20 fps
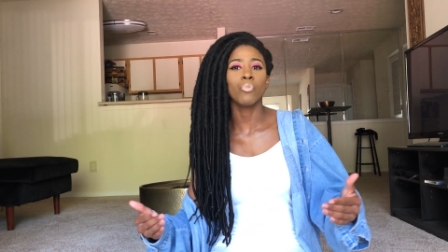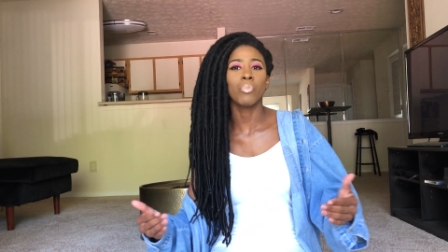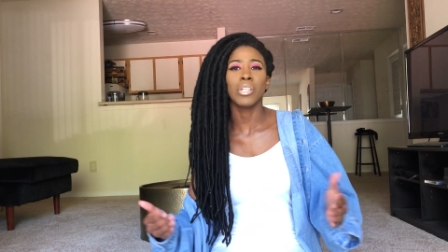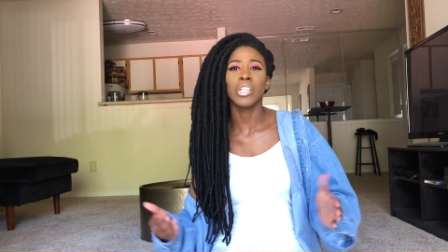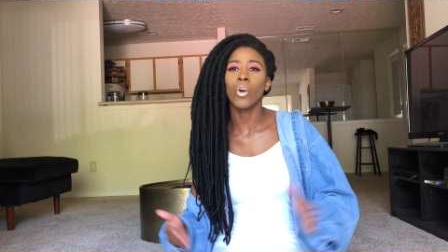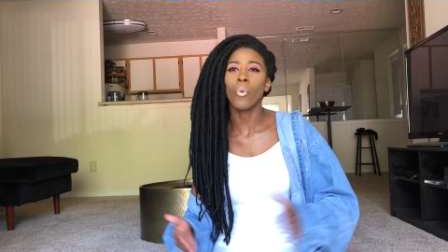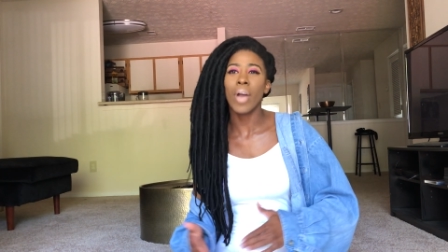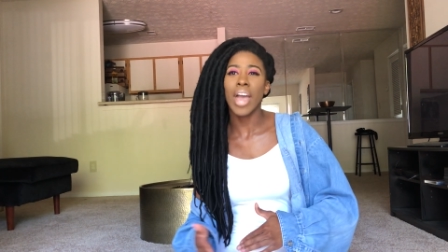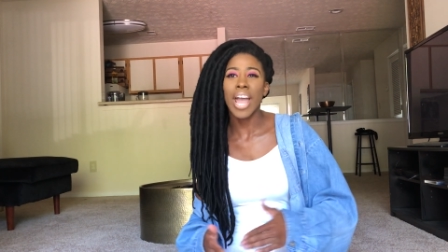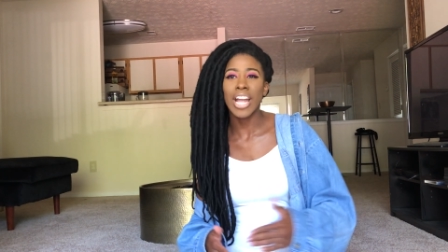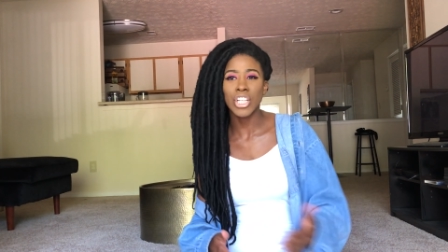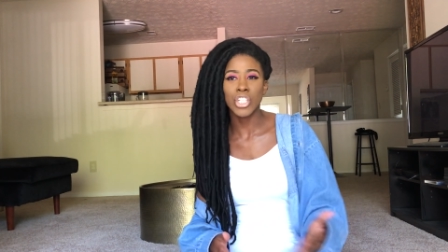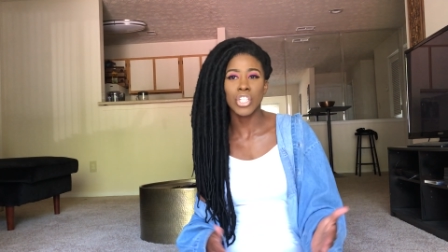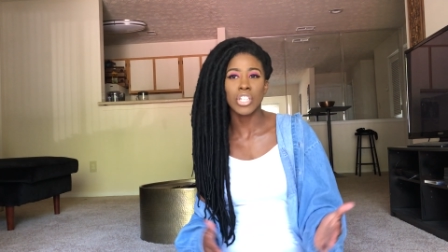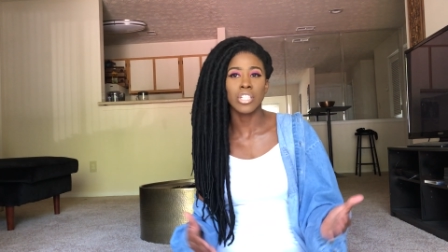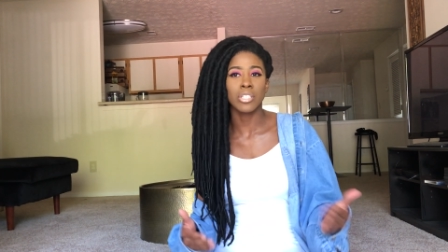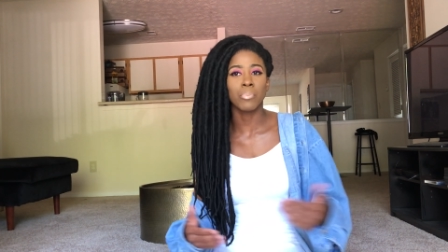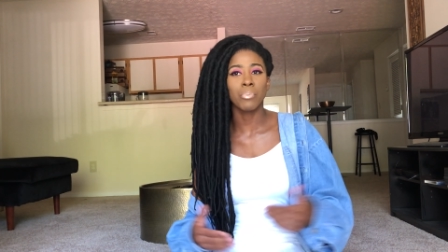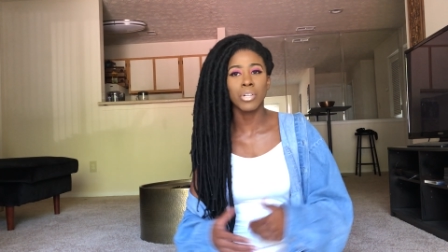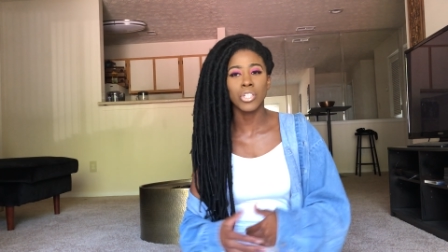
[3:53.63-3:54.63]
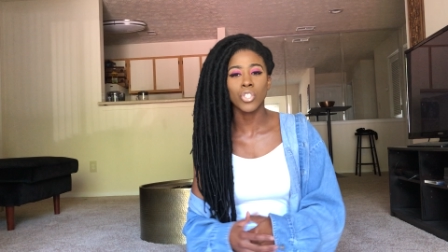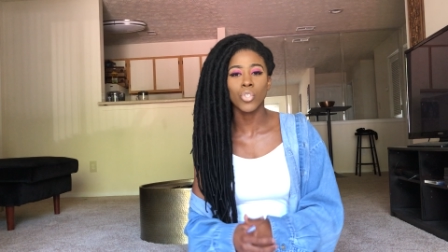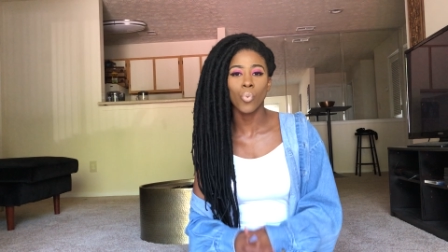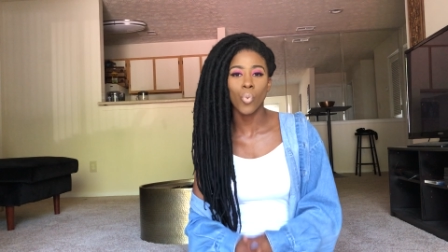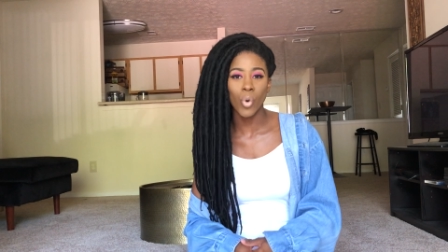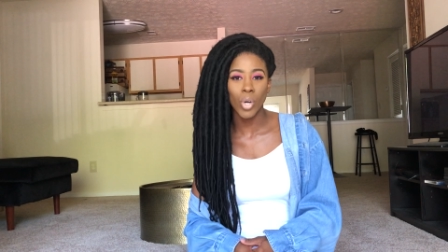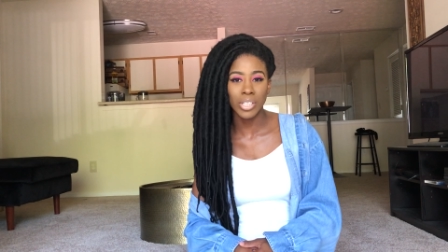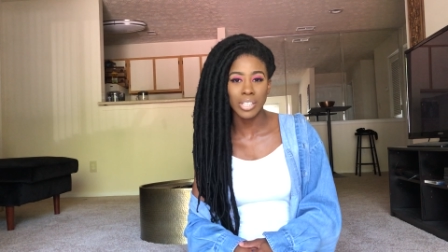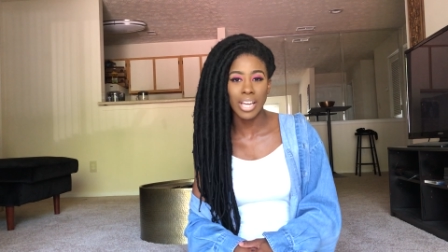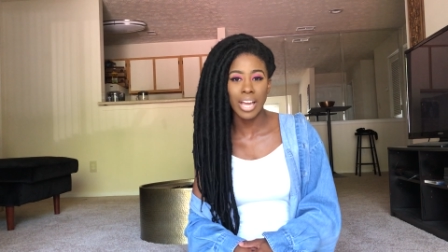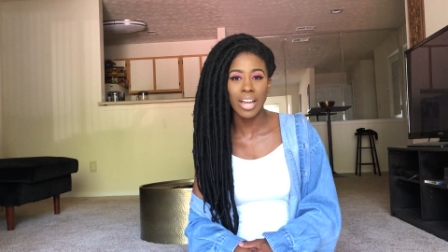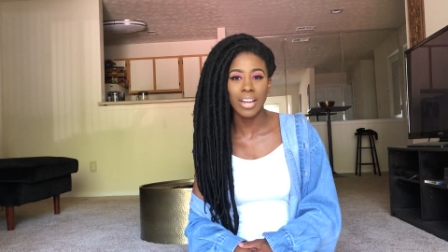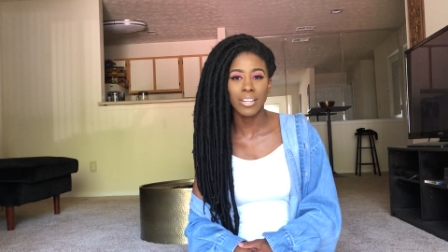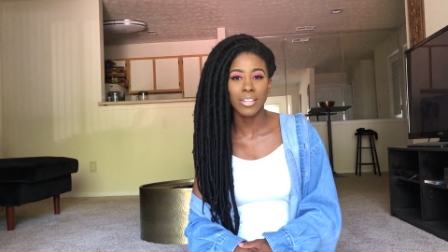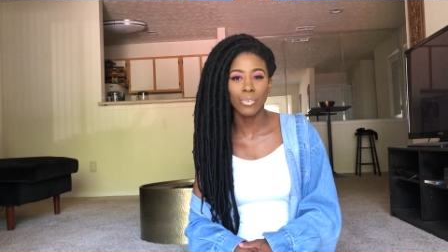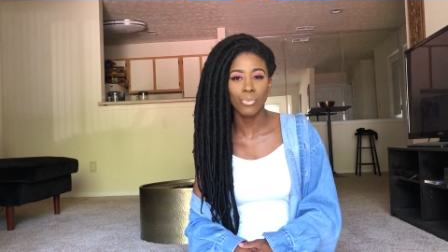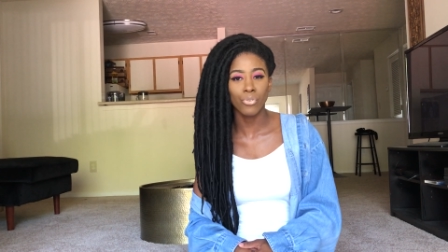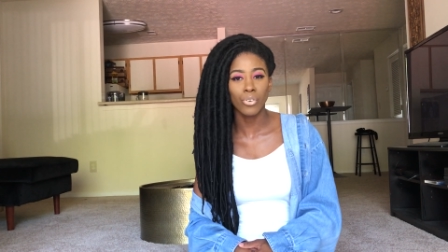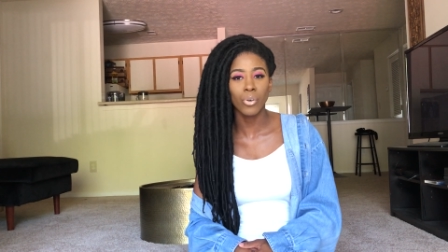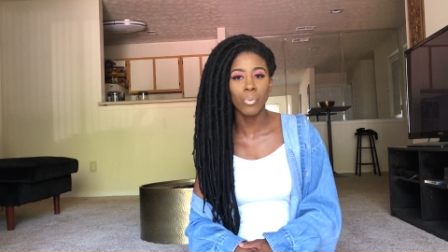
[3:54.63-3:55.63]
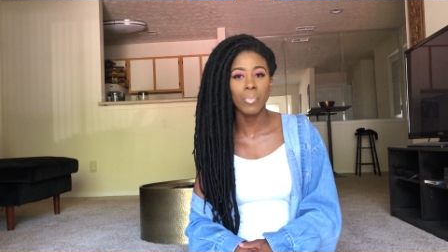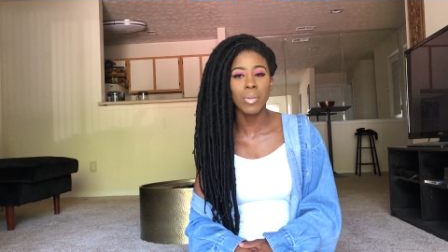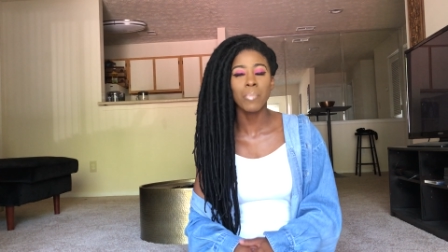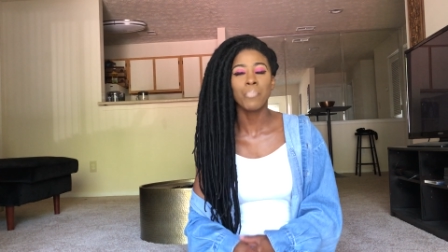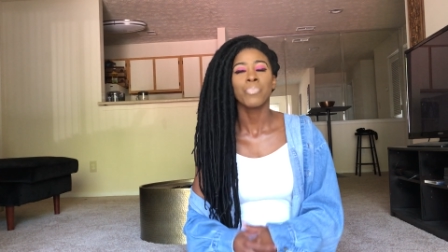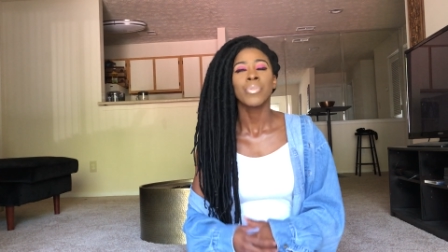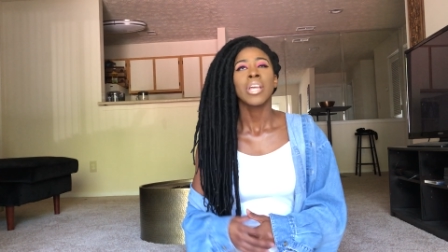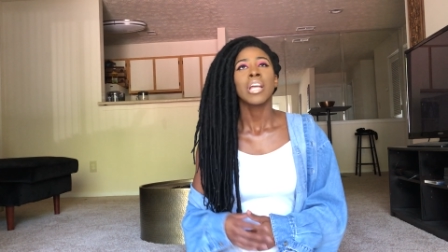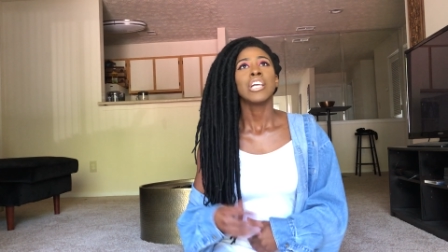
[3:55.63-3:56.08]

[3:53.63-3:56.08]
but no action is put toward that. You feel me?